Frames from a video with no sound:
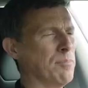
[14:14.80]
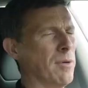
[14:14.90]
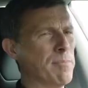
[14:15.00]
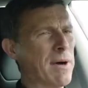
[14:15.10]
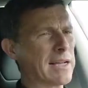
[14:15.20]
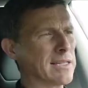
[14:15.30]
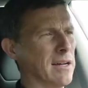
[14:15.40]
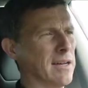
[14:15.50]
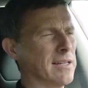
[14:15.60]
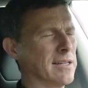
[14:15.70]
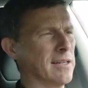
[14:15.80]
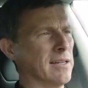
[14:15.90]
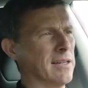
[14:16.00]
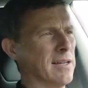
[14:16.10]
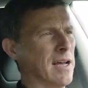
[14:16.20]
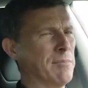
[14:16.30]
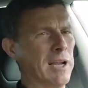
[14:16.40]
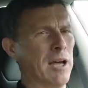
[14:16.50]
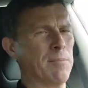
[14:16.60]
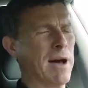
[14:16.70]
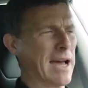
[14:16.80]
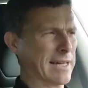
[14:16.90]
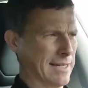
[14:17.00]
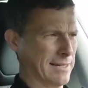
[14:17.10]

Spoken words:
up my backside and my lower back.